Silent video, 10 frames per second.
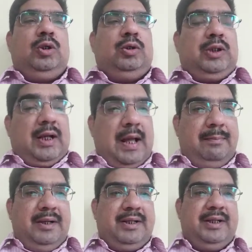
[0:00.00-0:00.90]
the raw
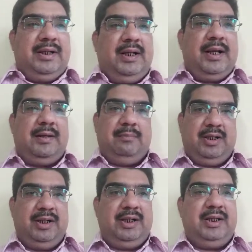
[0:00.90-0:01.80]
material and
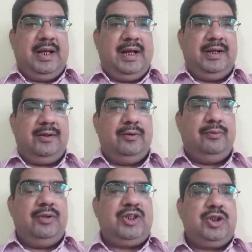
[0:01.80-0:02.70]
money in hand,
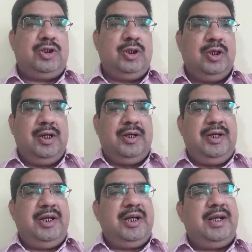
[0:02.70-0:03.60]
which is
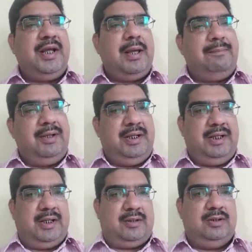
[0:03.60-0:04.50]
needed every
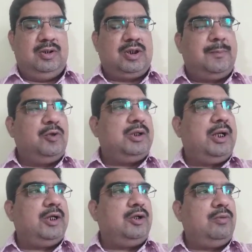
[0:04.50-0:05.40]
year. Suppose
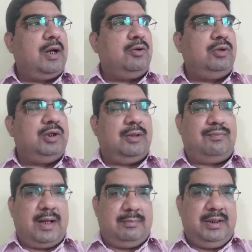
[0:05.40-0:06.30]
that you are doing the
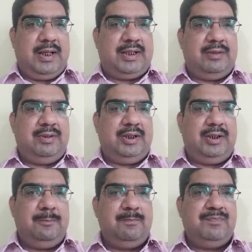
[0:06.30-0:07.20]
farming
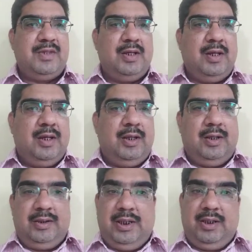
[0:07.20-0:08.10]
activity,
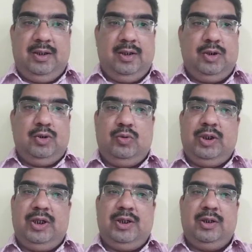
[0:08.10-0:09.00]
then you
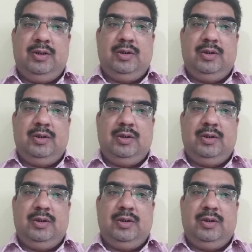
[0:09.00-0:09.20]
need